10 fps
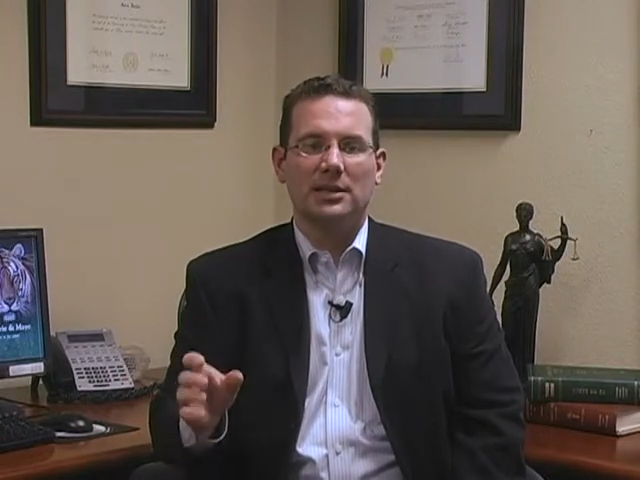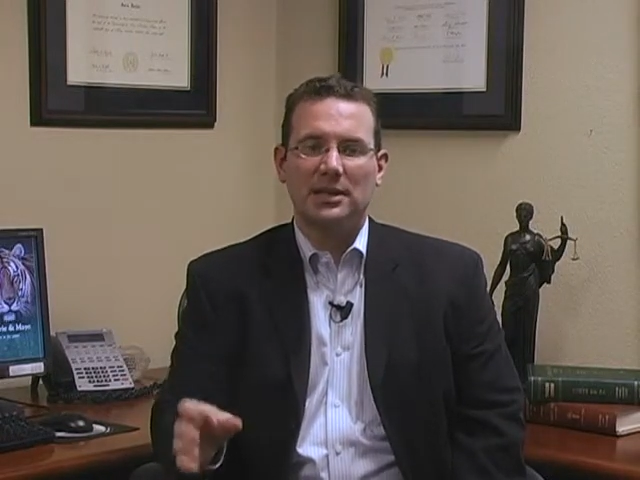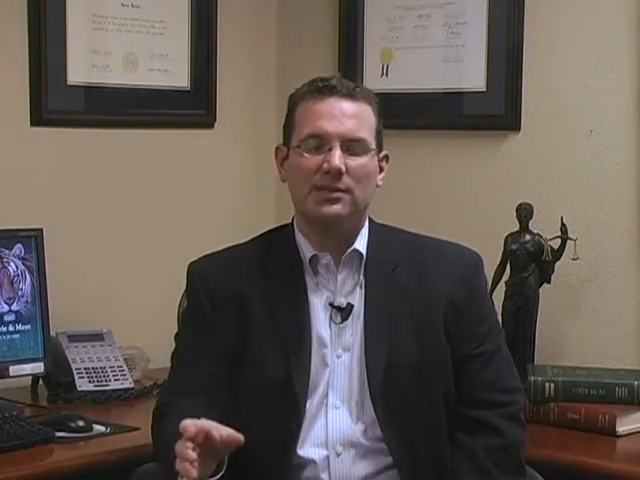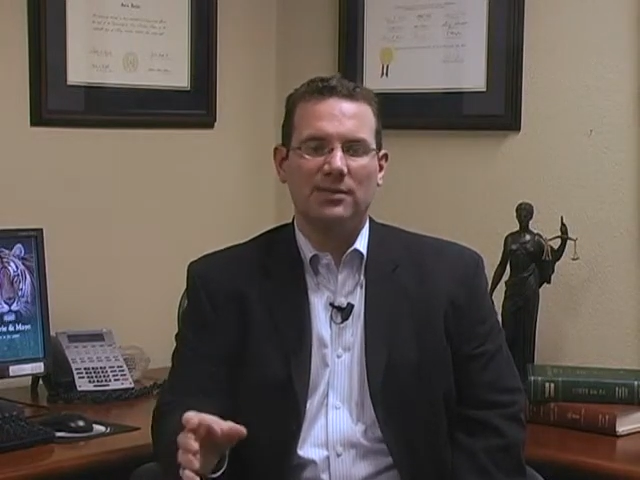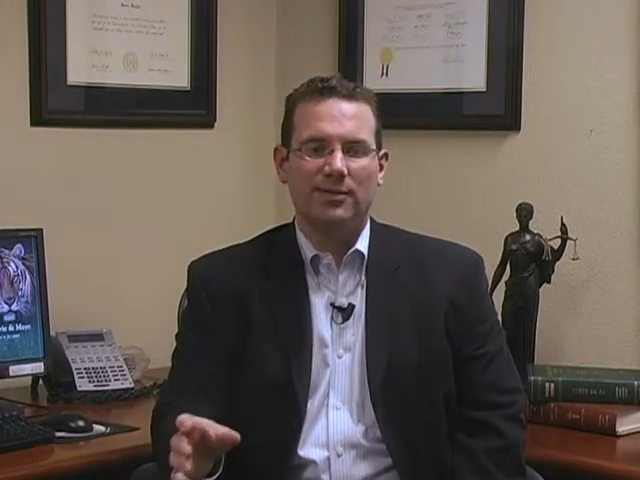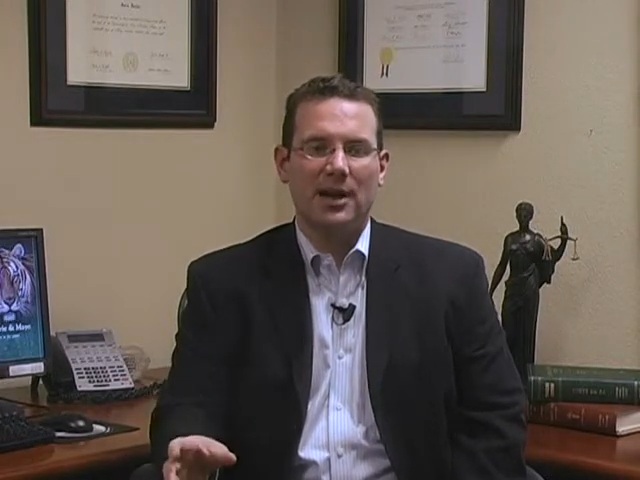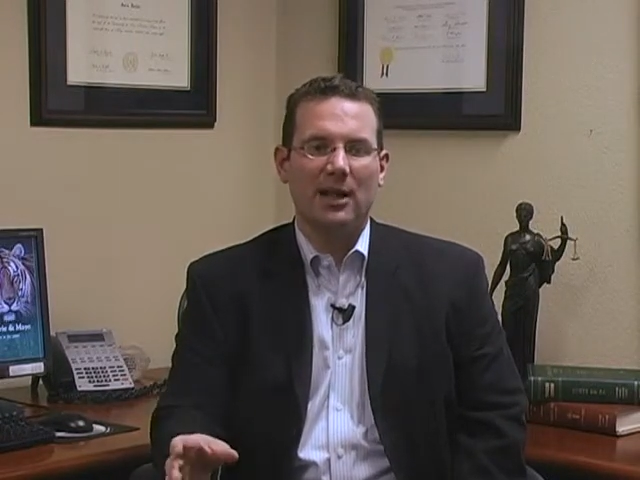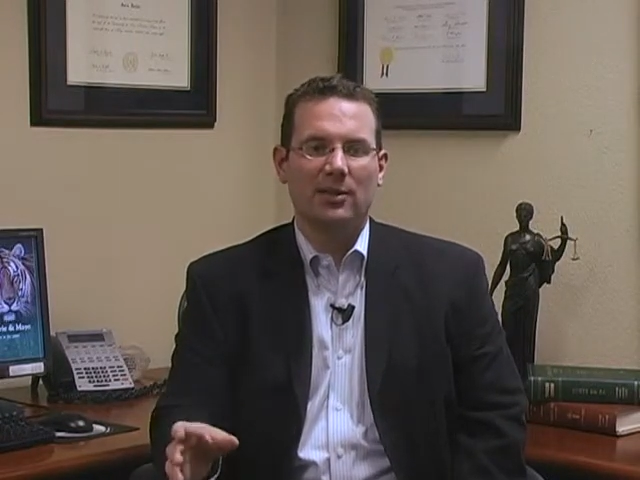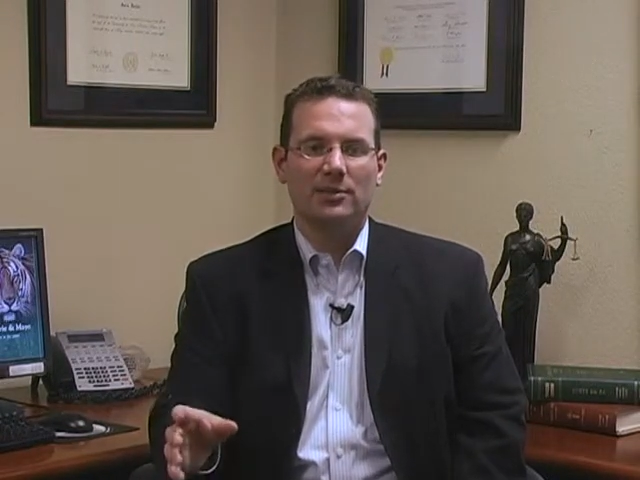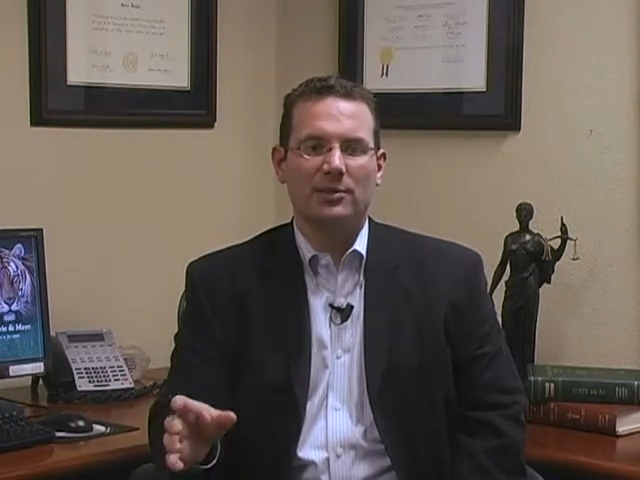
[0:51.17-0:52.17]
needs to
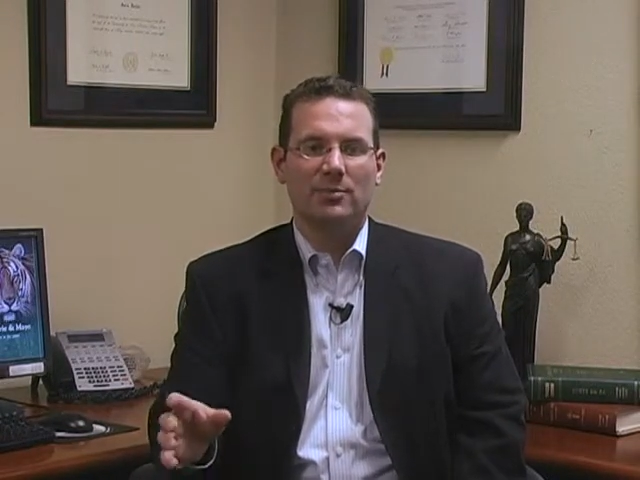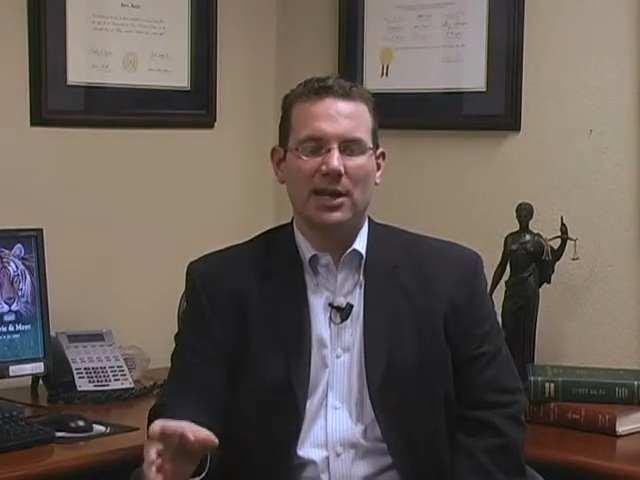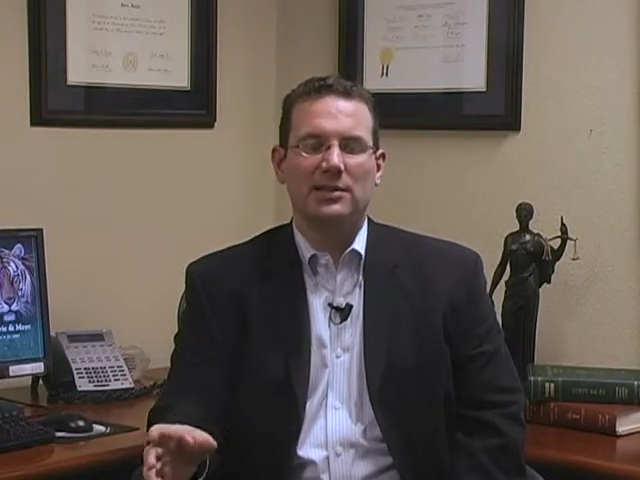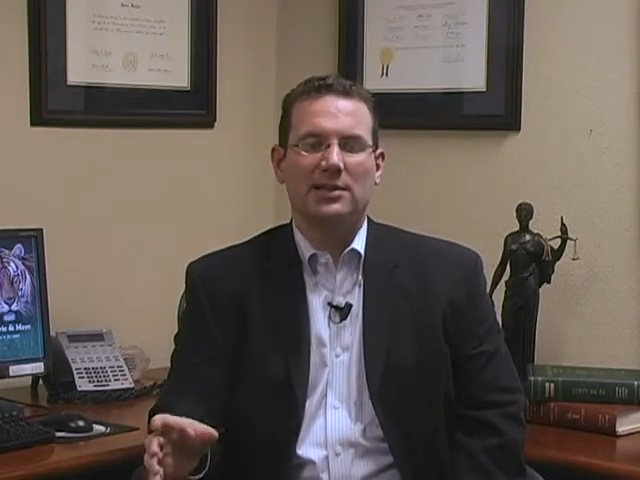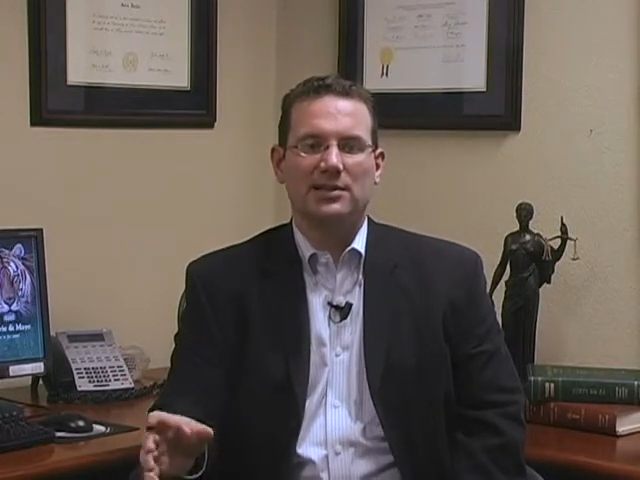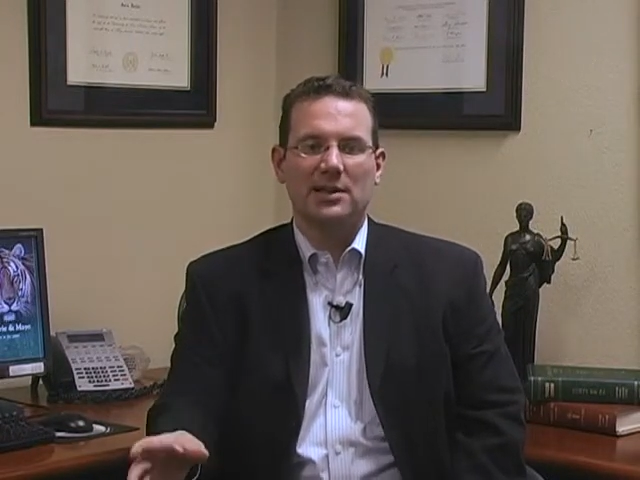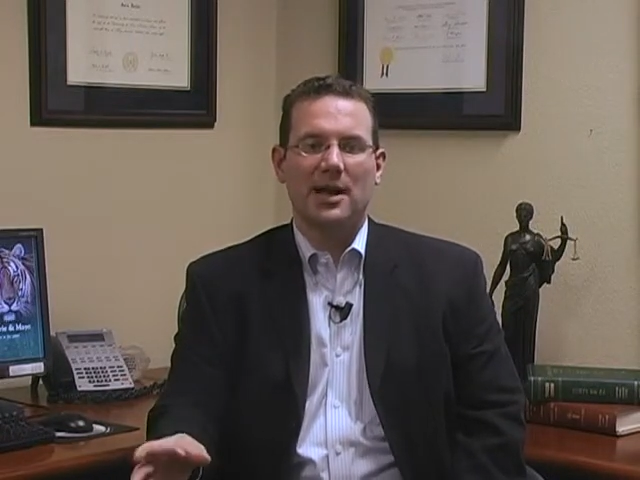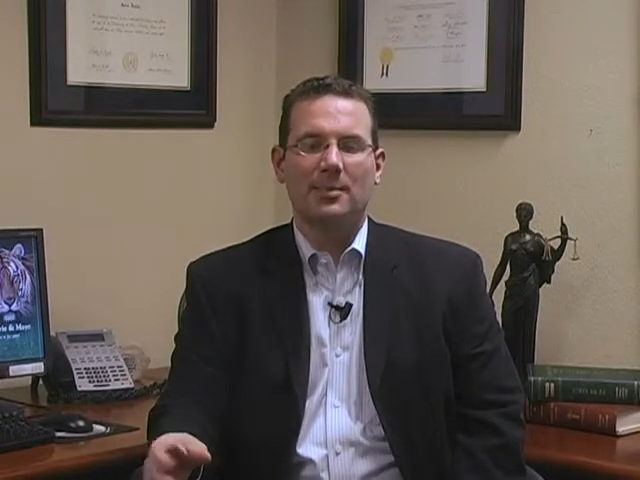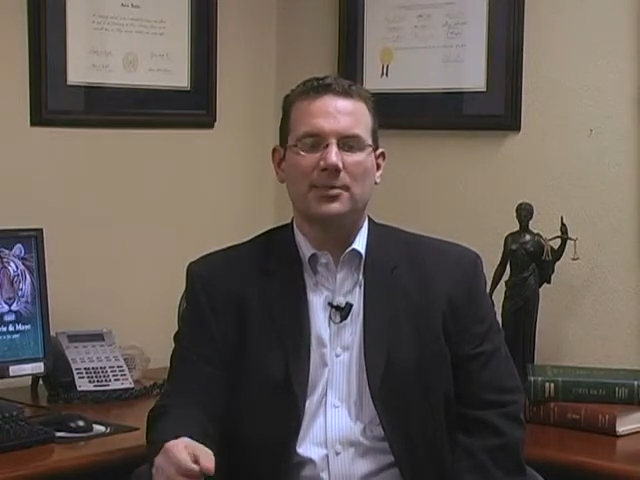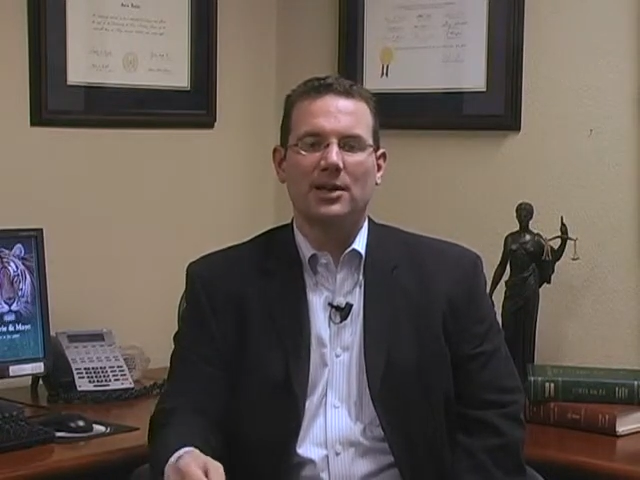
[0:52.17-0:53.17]
follow some basic
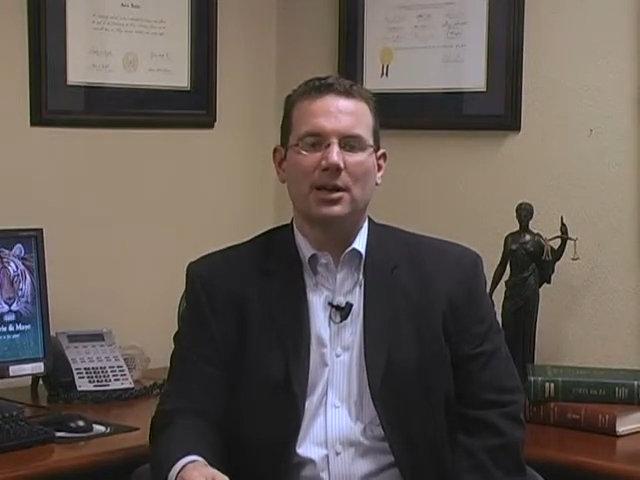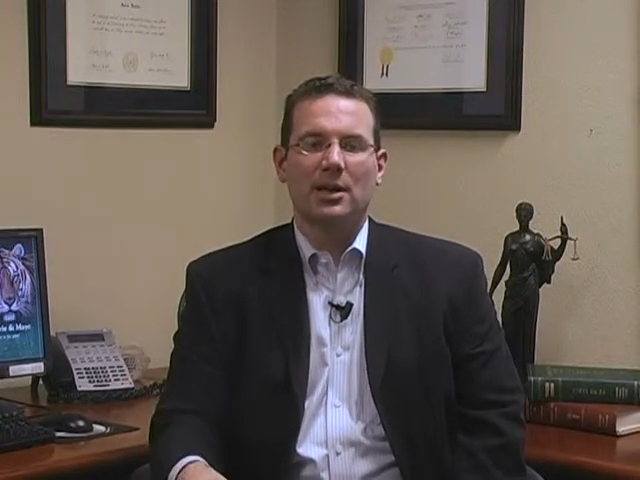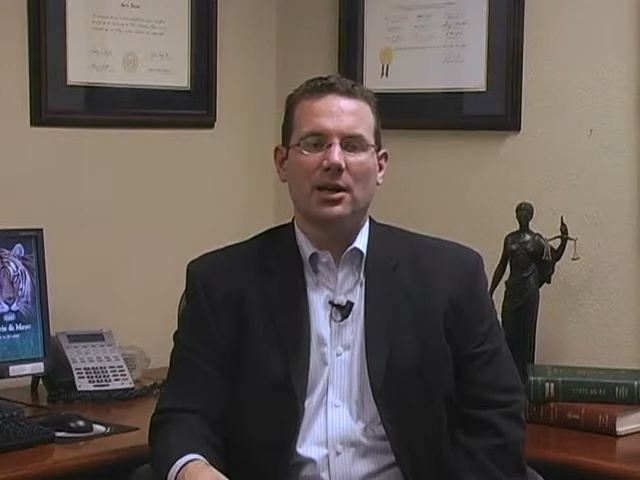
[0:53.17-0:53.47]
steps.